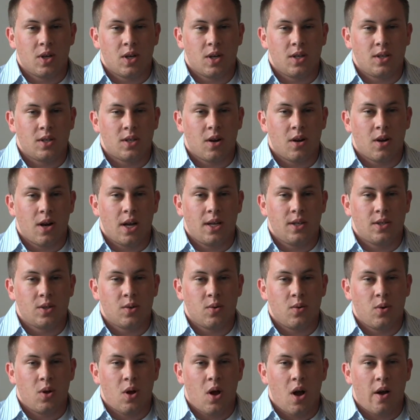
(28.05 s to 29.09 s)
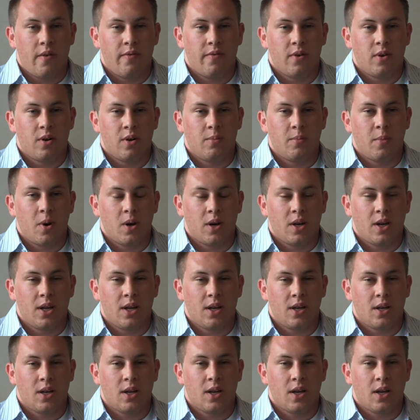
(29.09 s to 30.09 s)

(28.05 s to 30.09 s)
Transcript: because our high school offered marketing